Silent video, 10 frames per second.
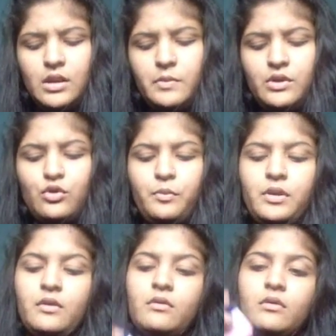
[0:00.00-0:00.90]
Just open
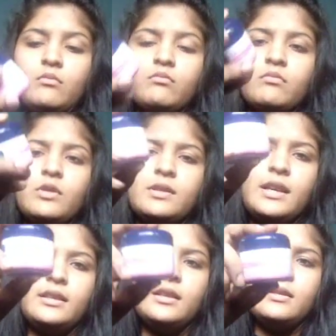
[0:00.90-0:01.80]
it. looks
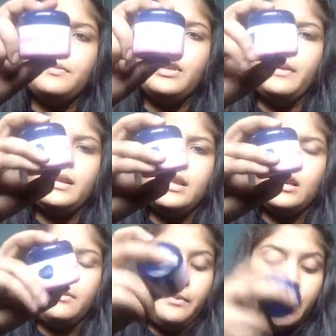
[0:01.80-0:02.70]
like this. Pretty basic
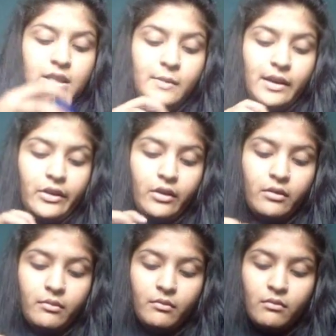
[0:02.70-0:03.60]
plastic packaging.
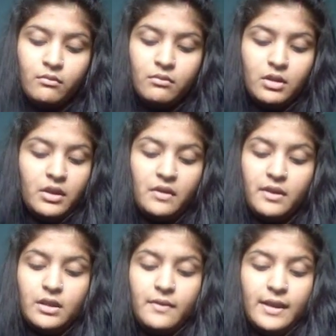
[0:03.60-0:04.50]
Nothing
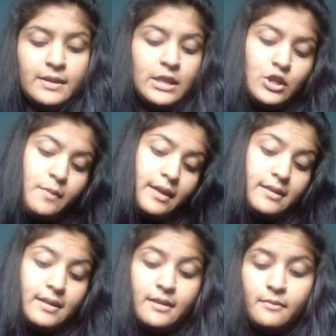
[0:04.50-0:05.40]
really fancy
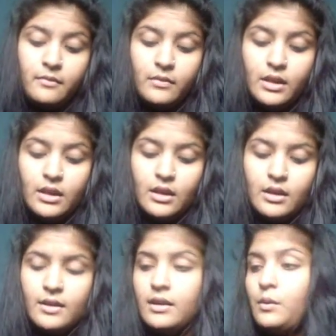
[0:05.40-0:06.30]
schnancy.
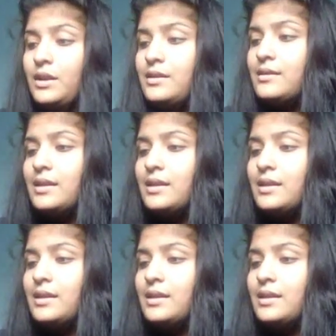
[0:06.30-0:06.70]
The other one is the